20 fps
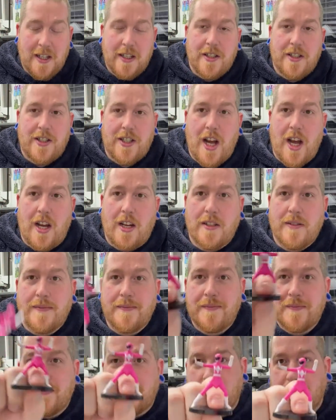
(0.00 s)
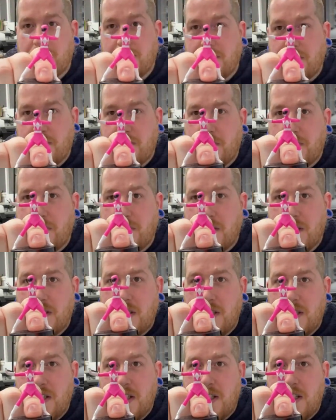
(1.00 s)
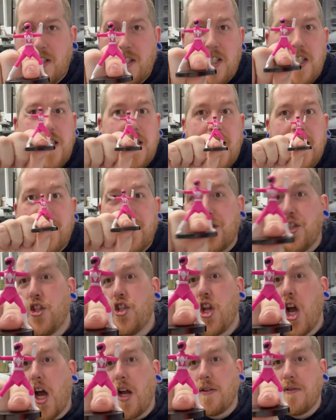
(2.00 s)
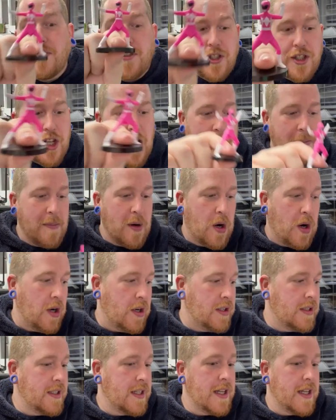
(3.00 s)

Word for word: So she says, no, no more.